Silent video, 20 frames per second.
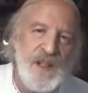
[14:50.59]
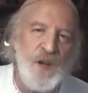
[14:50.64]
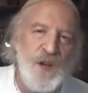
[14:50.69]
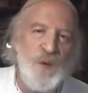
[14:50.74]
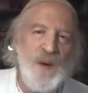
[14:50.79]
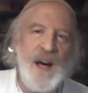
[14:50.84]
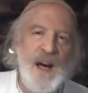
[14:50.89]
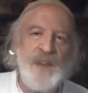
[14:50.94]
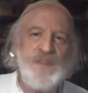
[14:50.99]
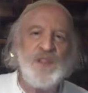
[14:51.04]

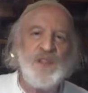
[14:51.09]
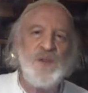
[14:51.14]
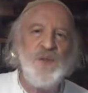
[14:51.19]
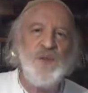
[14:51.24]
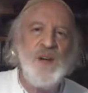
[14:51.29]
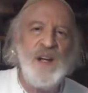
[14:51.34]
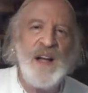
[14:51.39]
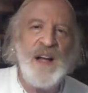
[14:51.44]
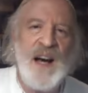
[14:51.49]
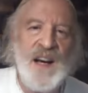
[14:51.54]
We have to
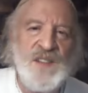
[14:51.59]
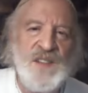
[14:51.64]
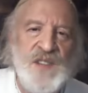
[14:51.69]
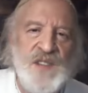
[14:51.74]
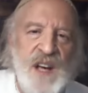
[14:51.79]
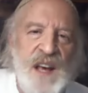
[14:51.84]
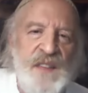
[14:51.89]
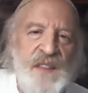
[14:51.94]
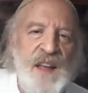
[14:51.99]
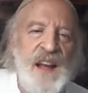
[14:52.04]
realize
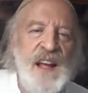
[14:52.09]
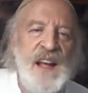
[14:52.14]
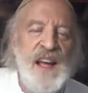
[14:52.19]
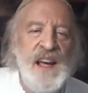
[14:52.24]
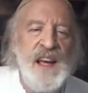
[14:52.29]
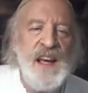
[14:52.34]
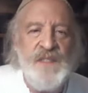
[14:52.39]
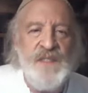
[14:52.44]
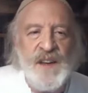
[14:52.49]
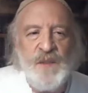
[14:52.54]
that
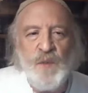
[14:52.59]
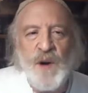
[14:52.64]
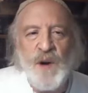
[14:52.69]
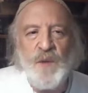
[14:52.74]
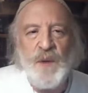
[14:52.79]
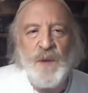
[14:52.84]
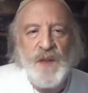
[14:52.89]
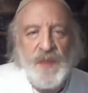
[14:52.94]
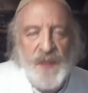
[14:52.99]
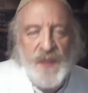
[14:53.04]
even when
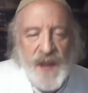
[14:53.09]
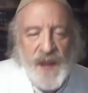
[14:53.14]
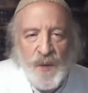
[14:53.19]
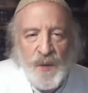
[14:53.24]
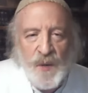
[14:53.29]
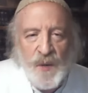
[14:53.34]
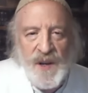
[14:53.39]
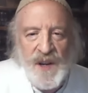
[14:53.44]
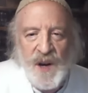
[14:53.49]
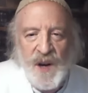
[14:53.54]
we think
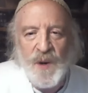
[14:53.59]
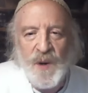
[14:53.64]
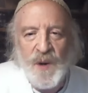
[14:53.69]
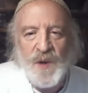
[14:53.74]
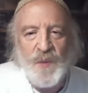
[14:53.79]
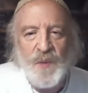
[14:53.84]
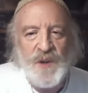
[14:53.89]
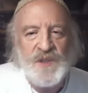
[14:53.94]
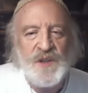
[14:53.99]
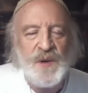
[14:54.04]
we know
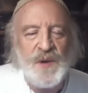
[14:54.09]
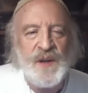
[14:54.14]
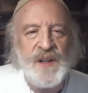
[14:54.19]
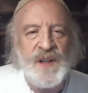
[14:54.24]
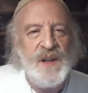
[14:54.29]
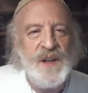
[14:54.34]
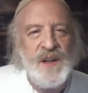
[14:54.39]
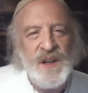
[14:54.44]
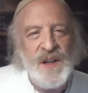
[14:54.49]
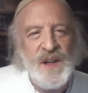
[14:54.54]
what we're
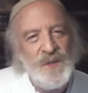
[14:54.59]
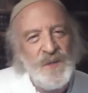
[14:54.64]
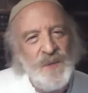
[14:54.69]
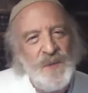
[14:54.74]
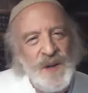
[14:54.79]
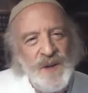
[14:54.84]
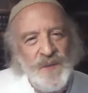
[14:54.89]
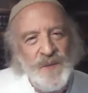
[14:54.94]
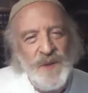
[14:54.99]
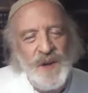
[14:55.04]
doing,
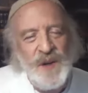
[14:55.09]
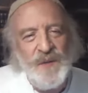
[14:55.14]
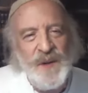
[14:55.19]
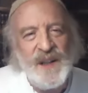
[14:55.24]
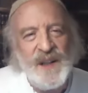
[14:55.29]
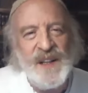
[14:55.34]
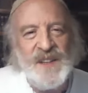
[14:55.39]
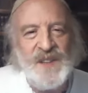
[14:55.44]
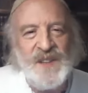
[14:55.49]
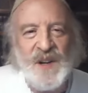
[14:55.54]
we
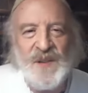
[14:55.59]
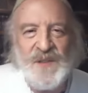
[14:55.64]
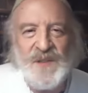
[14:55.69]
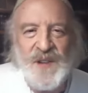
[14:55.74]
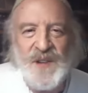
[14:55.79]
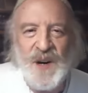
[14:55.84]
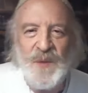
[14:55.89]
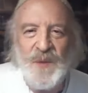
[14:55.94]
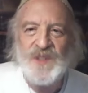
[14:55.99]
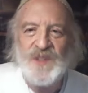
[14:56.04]
really don't
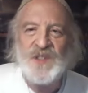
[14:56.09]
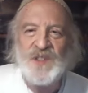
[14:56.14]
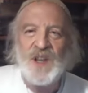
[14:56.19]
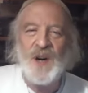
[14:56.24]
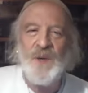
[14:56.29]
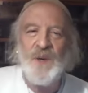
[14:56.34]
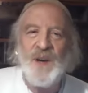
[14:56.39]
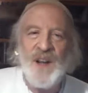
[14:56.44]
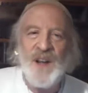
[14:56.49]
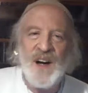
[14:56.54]
know what's
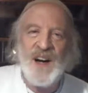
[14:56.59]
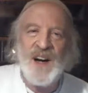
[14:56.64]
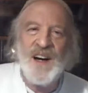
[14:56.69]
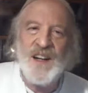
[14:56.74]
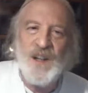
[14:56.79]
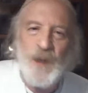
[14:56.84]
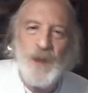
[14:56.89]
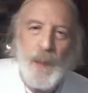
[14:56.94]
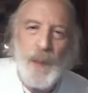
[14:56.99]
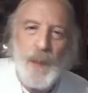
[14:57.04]
going
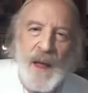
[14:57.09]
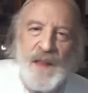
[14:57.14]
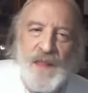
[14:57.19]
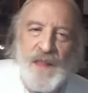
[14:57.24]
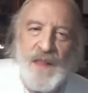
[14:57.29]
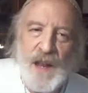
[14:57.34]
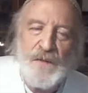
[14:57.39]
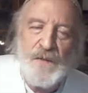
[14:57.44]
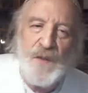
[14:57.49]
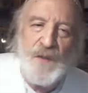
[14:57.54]
on. And
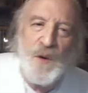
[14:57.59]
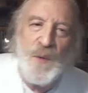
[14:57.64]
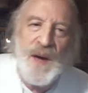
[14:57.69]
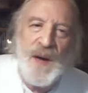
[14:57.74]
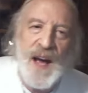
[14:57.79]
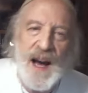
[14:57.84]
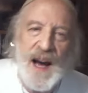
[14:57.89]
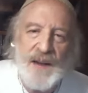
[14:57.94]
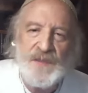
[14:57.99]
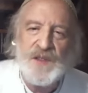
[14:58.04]
therefore, we
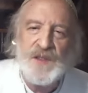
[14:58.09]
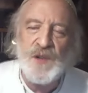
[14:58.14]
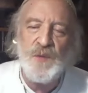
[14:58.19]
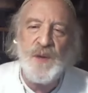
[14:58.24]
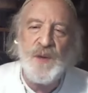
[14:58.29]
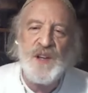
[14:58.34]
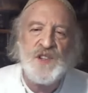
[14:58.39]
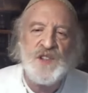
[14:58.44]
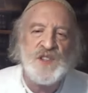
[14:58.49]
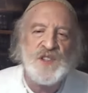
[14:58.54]
have to
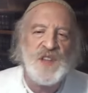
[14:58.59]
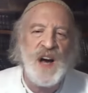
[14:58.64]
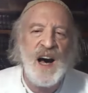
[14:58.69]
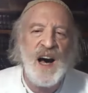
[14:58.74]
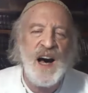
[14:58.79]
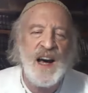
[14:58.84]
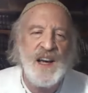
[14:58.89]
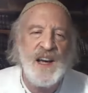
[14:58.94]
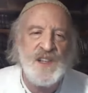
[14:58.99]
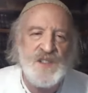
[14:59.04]
reach the
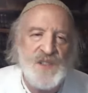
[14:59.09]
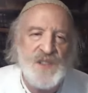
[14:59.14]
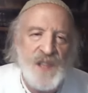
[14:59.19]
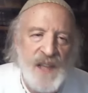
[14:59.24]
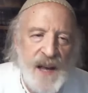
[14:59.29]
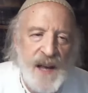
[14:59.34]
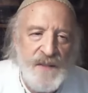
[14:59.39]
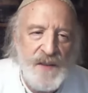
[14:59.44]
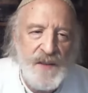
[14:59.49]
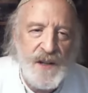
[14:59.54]
highest
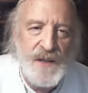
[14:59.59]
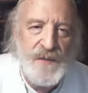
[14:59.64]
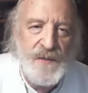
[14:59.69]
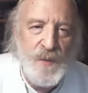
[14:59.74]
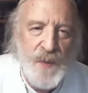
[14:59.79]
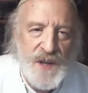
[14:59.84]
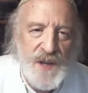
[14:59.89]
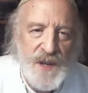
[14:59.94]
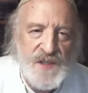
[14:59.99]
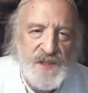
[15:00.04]
level of
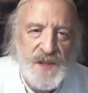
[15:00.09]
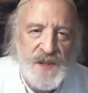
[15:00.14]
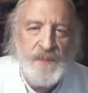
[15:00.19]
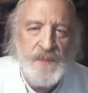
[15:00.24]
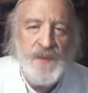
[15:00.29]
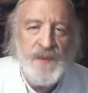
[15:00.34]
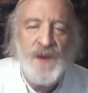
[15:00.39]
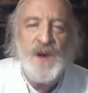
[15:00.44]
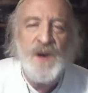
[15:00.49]
wisdom,